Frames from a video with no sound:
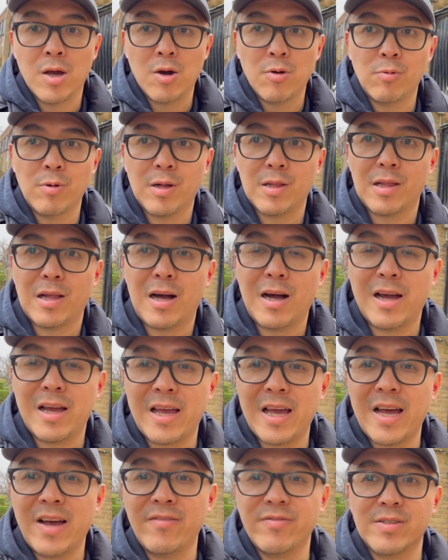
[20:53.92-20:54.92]
Well, I
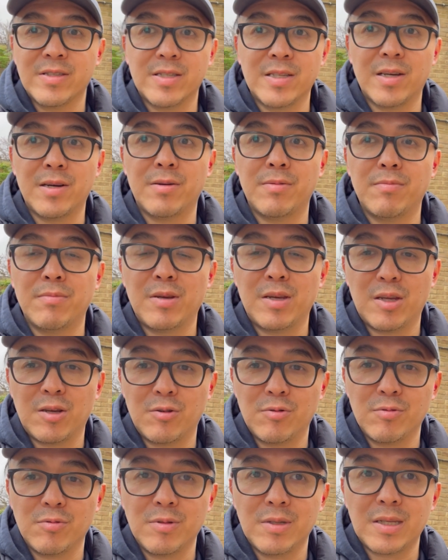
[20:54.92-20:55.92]
have some
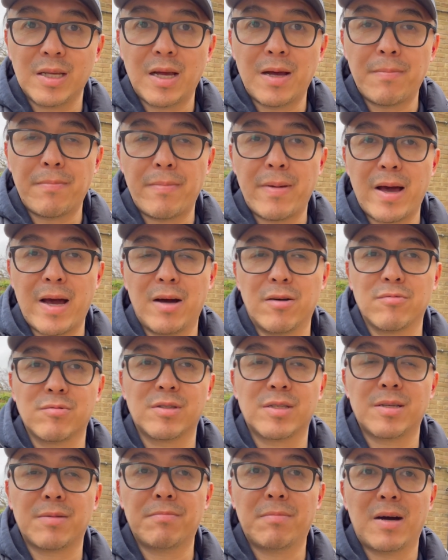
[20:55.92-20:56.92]
news
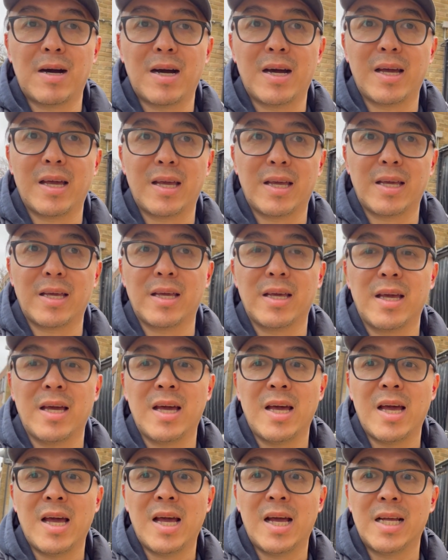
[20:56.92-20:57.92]
about my
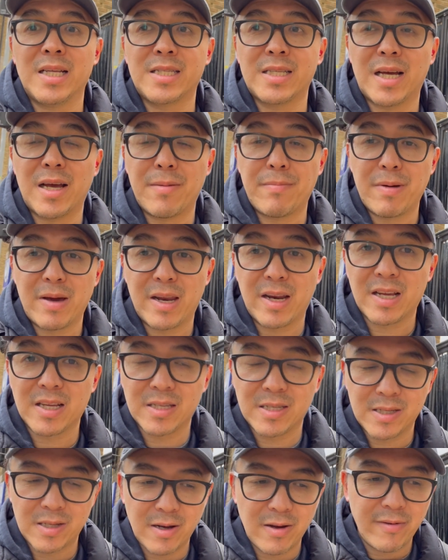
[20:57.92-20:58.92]
diabetic
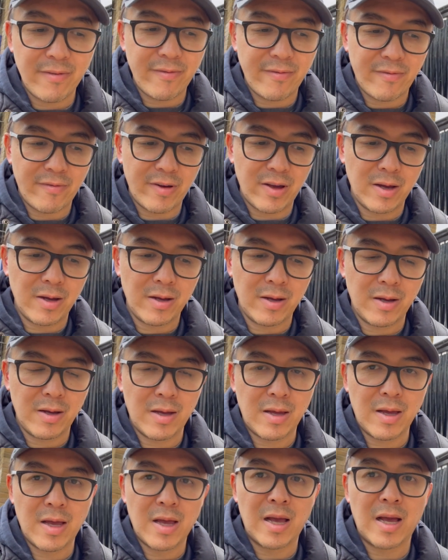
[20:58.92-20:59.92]
stuff.
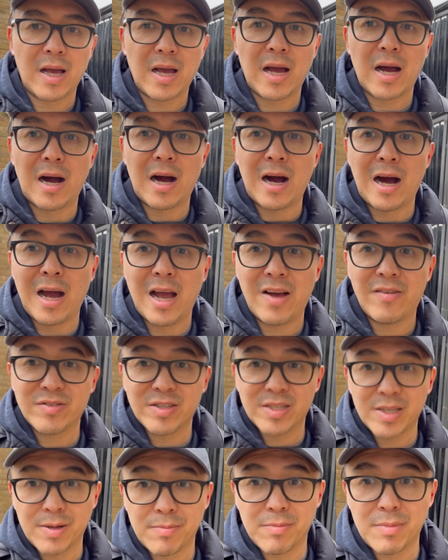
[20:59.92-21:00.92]
I have
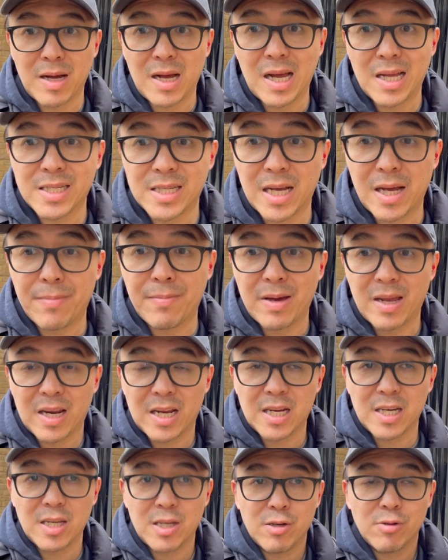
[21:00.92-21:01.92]
some diabetic
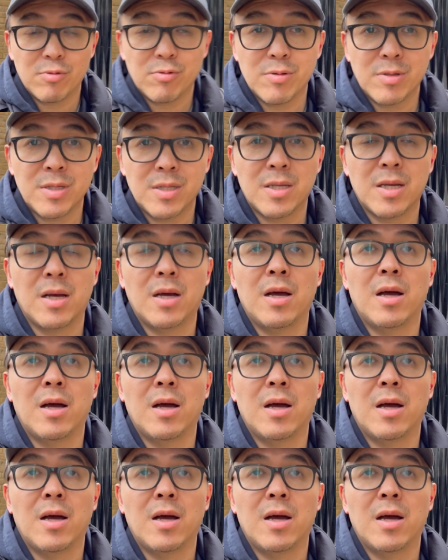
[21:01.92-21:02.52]
news.